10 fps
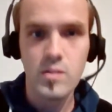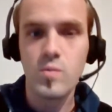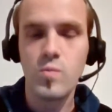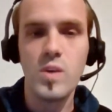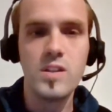
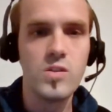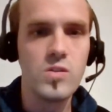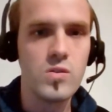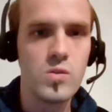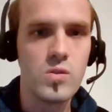when
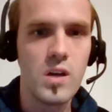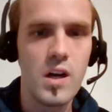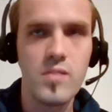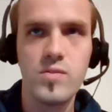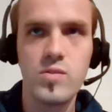you
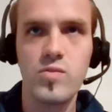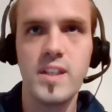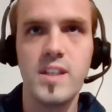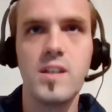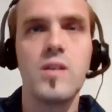have
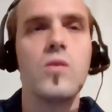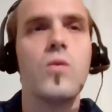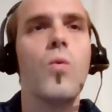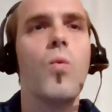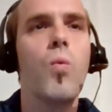already
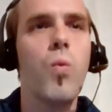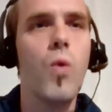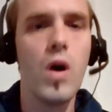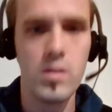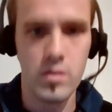
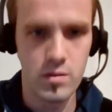won?